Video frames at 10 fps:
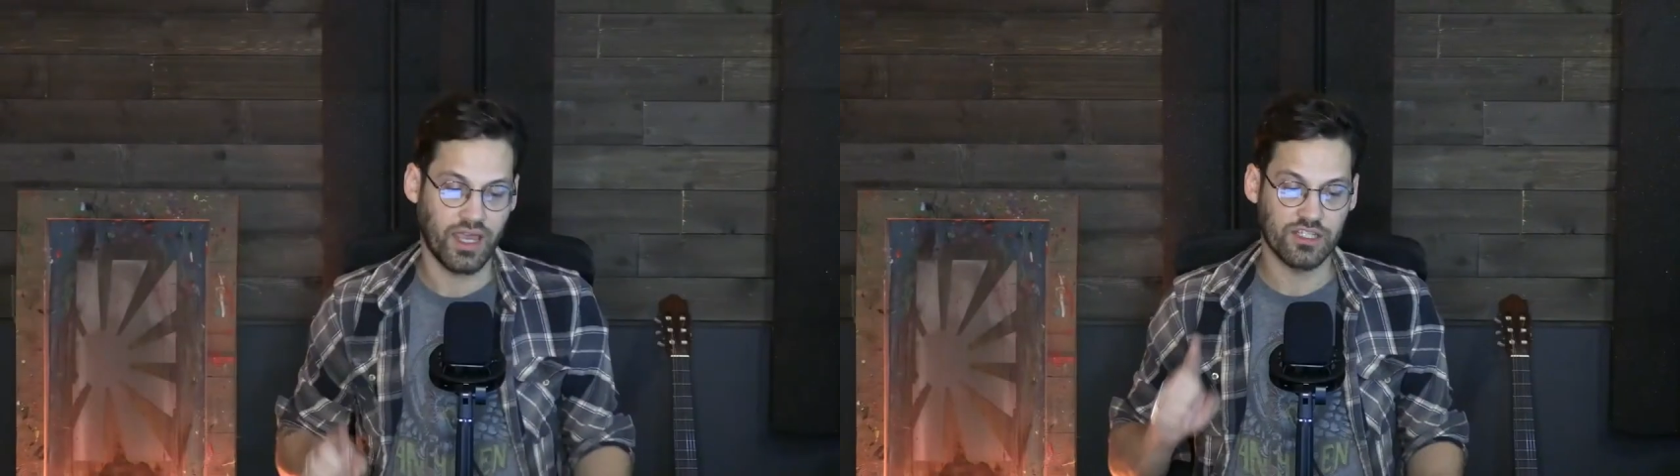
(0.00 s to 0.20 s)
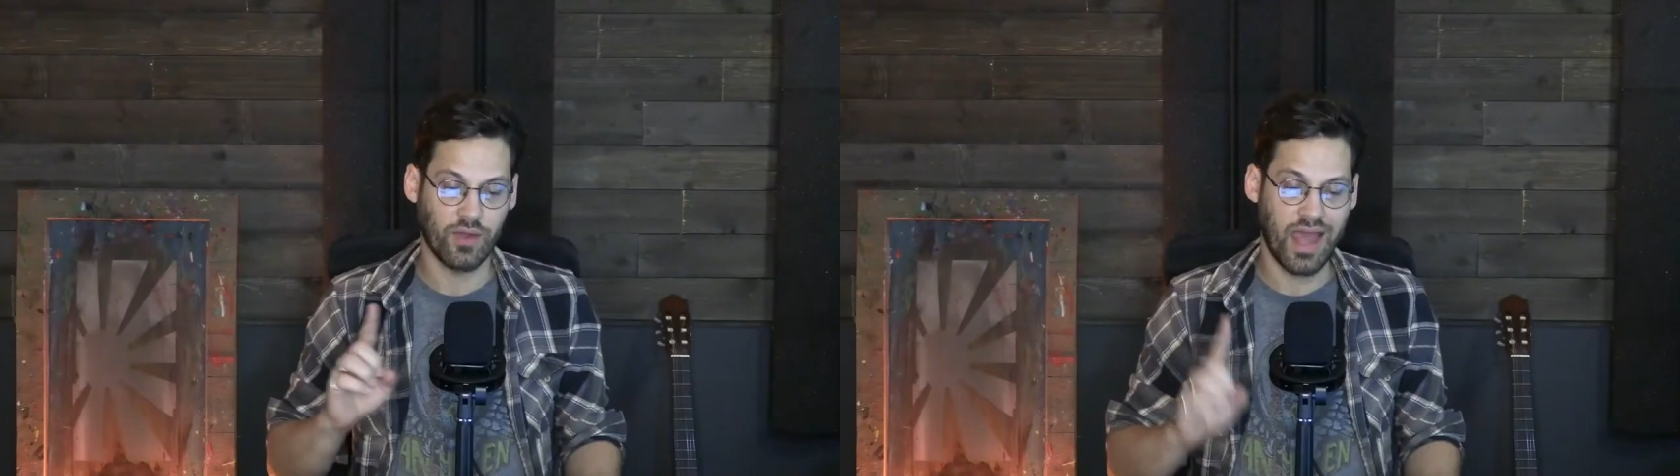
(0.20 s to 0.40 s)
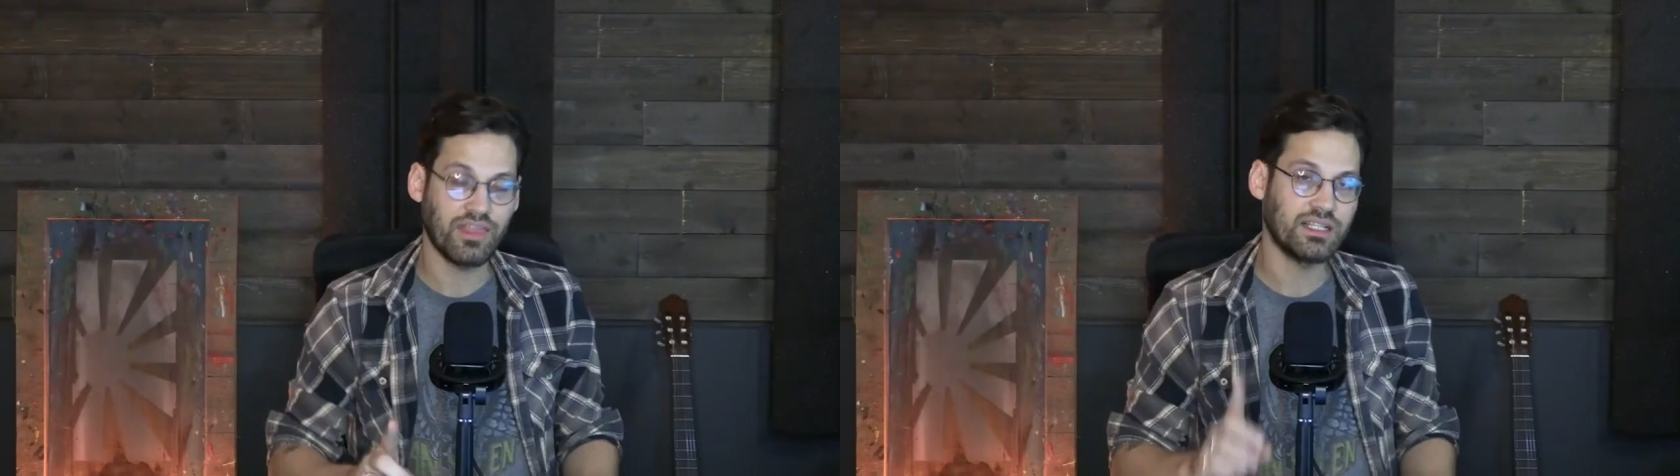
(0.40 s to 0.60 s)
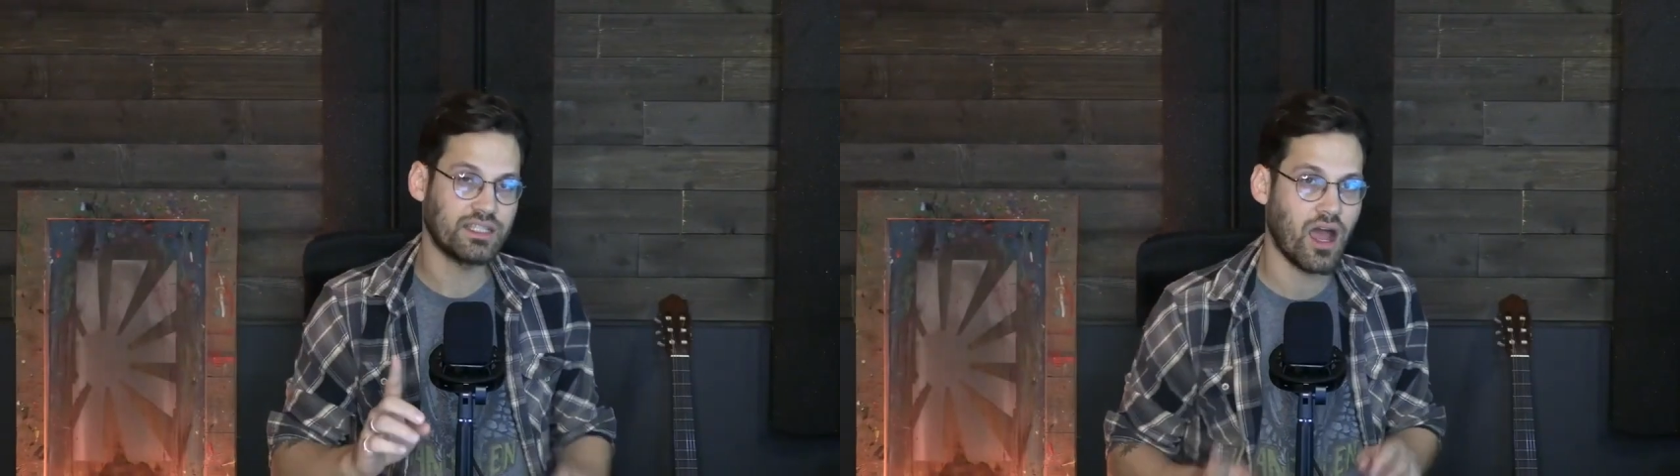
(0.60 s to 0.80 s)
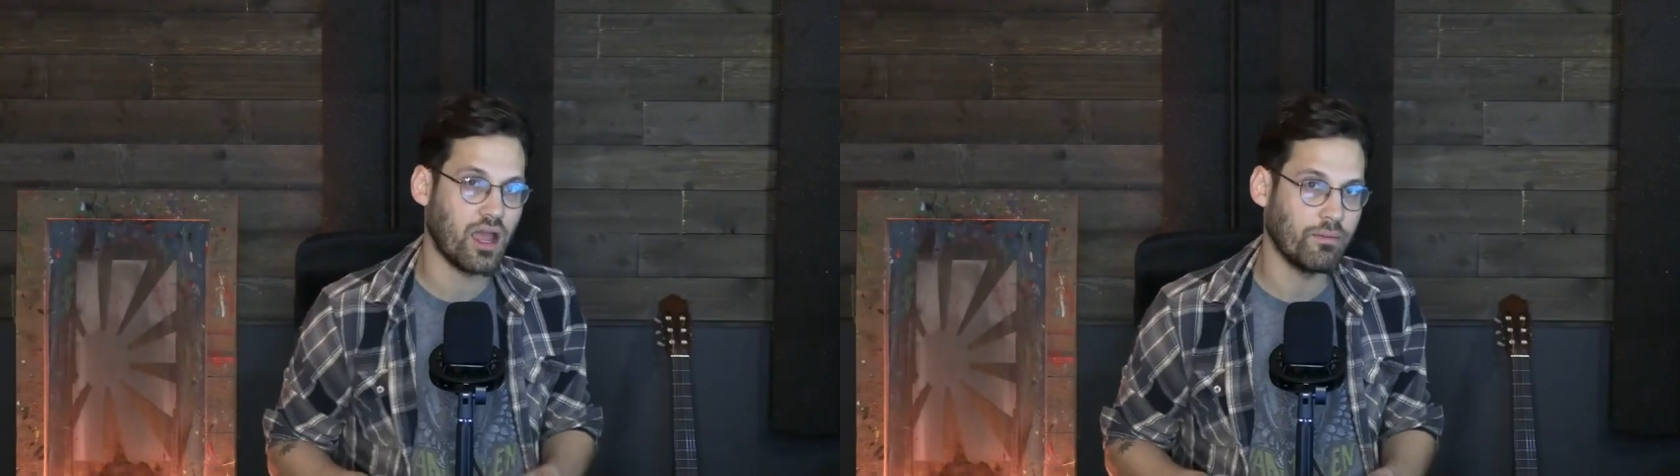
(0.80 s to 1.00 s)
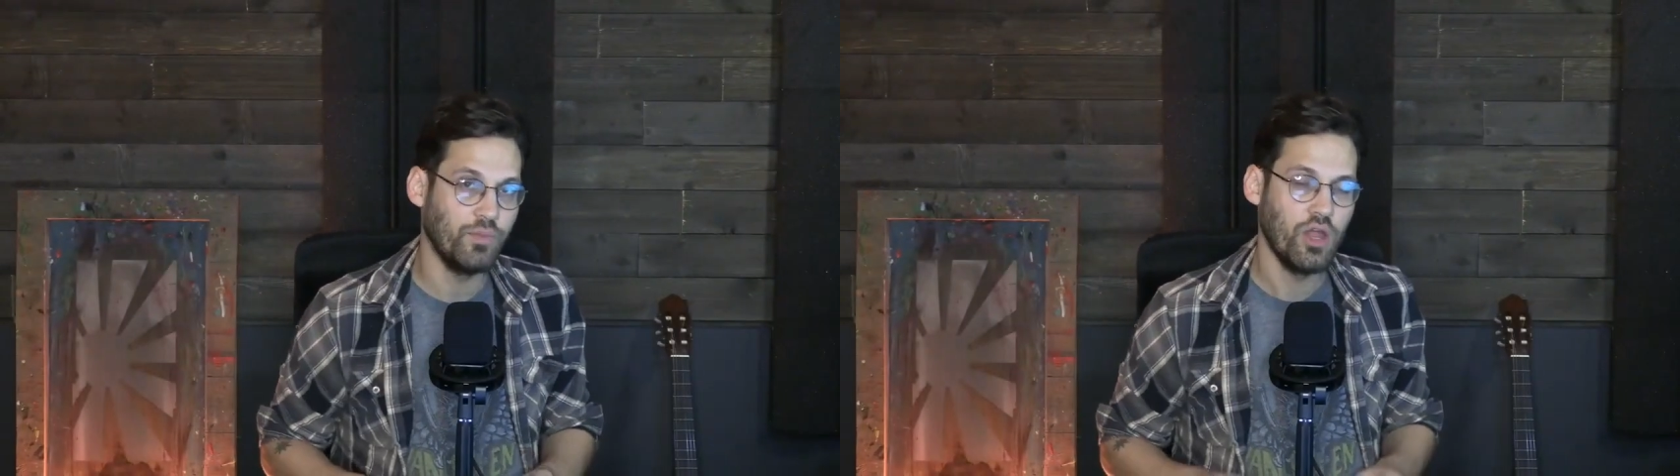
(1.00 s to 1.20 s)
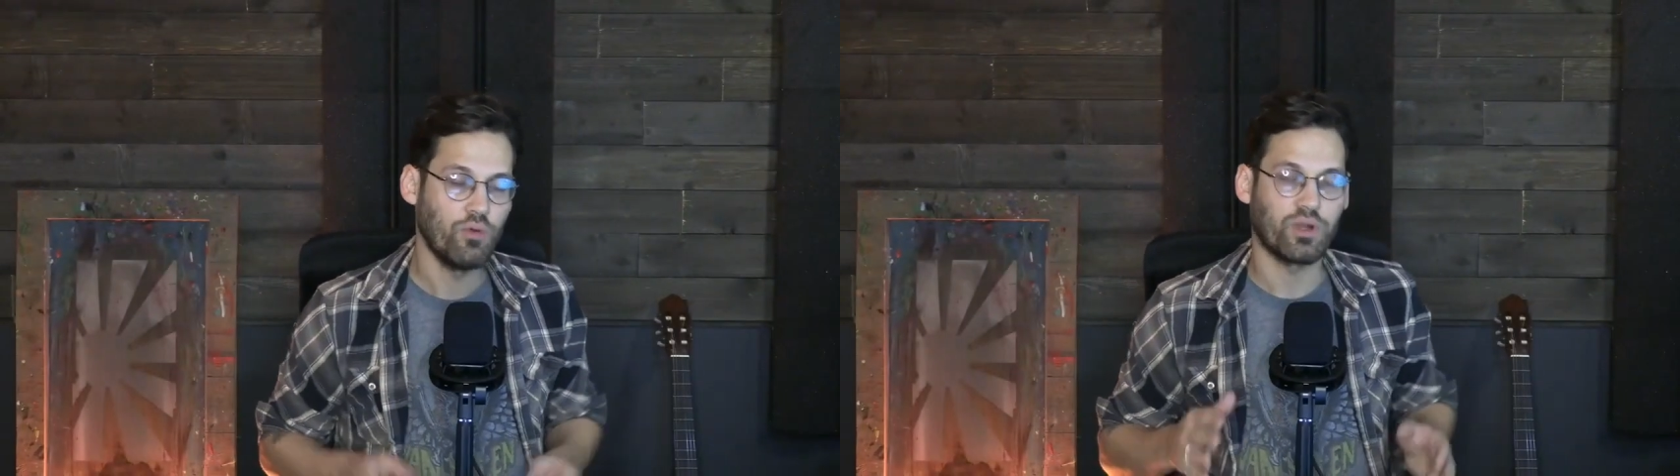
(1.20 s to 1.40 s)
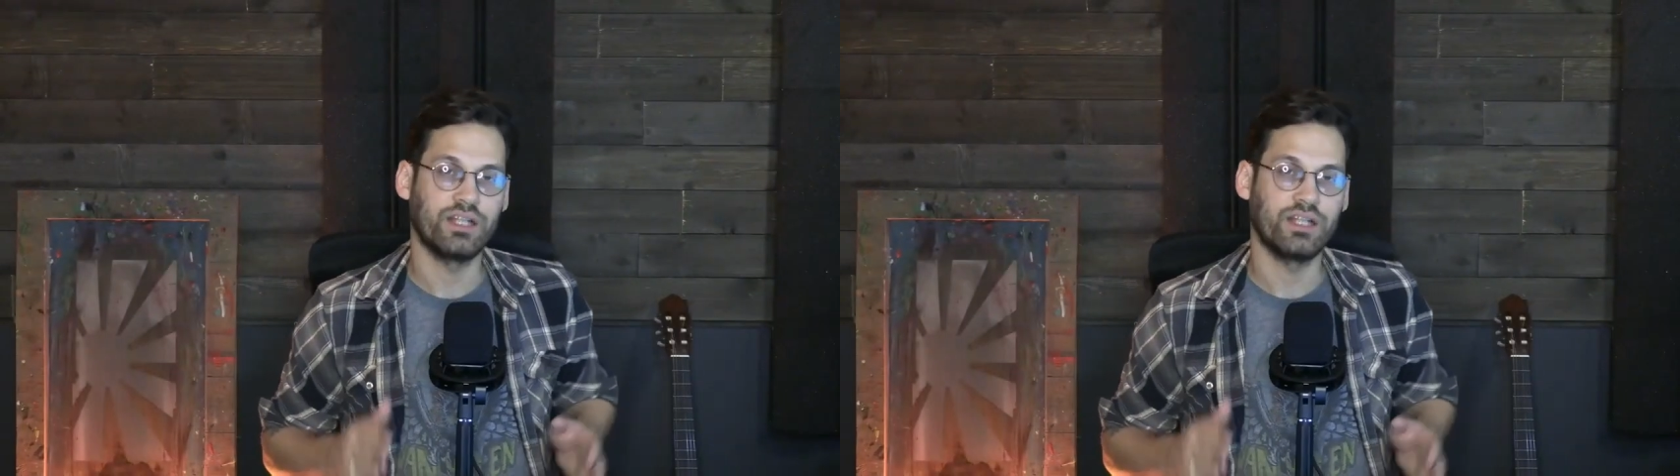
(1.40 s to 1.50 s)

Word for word: so at the time when